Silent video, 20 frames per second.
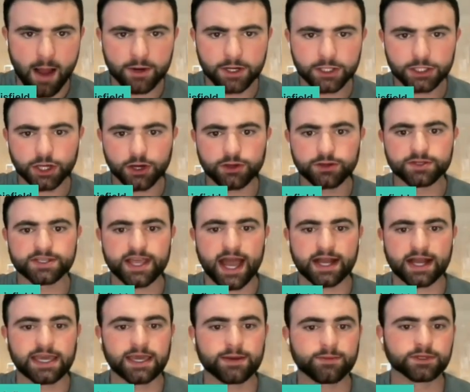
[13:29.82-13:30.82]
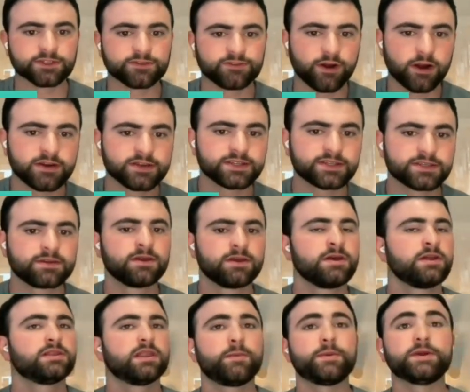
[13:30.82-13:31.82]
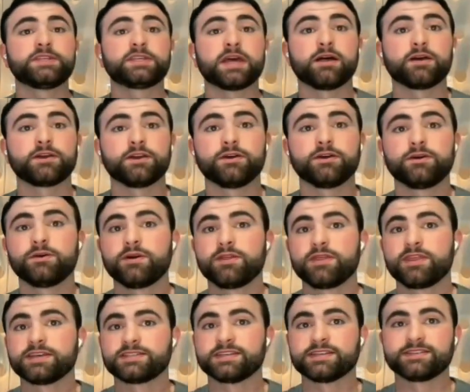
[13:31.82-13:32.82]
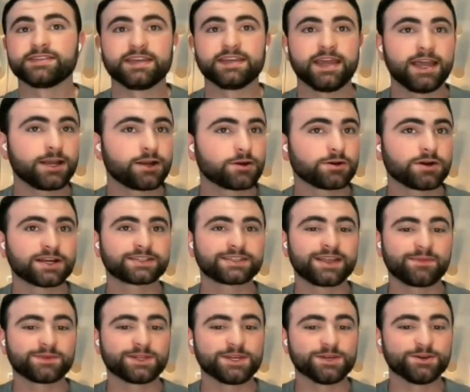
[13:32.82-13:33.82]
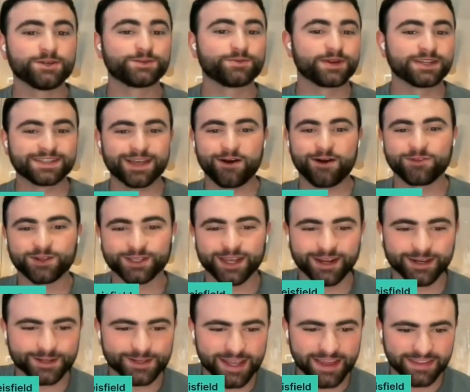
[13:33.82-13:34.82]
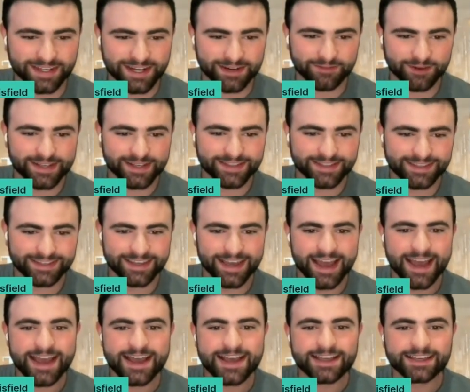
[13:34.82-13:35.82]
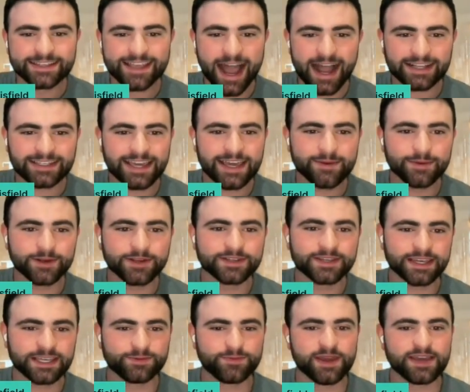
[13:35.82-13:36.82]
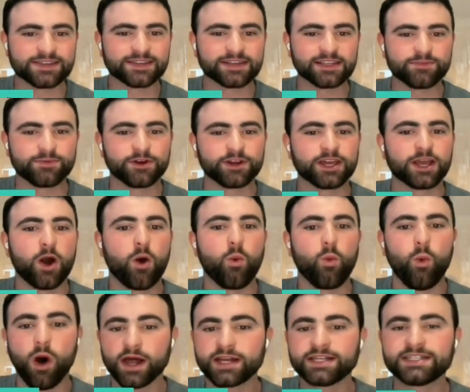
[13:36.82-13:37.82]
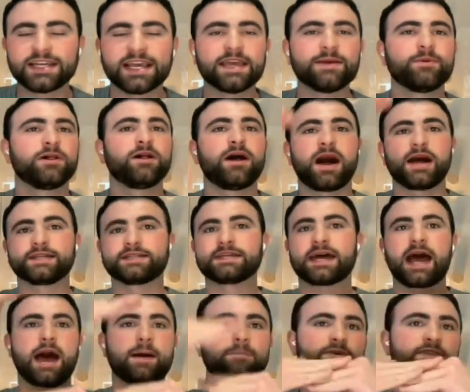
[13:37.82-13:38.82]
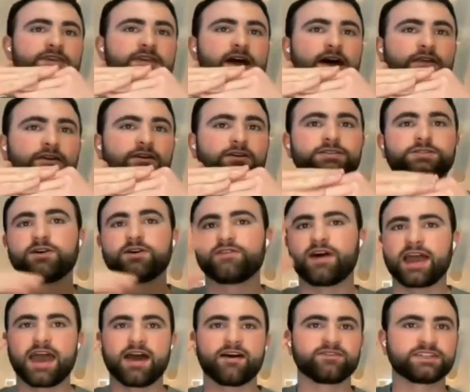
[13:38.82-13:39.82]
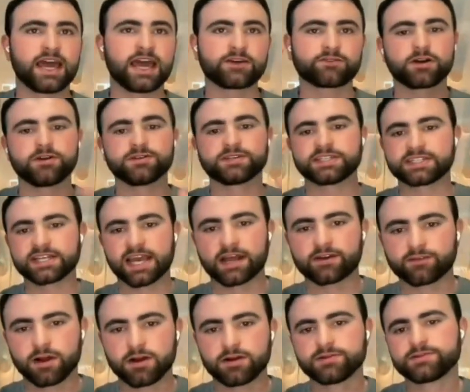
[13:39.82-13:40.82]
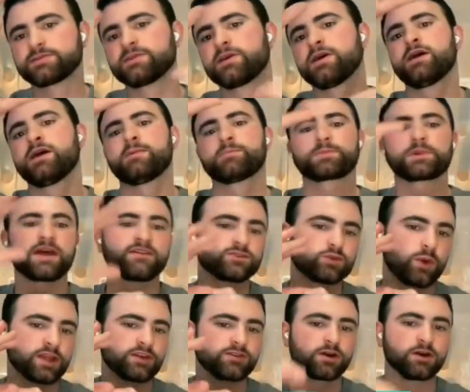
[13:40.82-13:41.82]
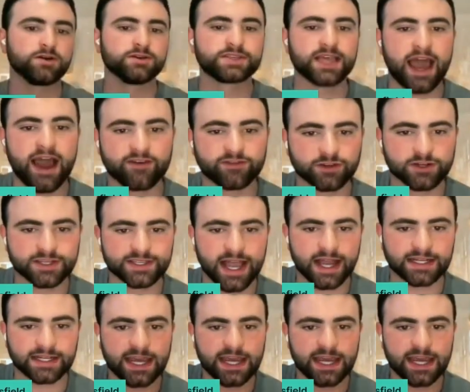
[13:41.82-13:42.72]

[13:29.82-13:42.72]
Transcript: I'm going to show you stack tables first. Let me tell you, this is the incorrect step to use, but it's helpful to understand the difference. Stack tables is basically putting one table on top of the other. So if I have 10 rows and 10 rows, I'm going to have 20 rows after a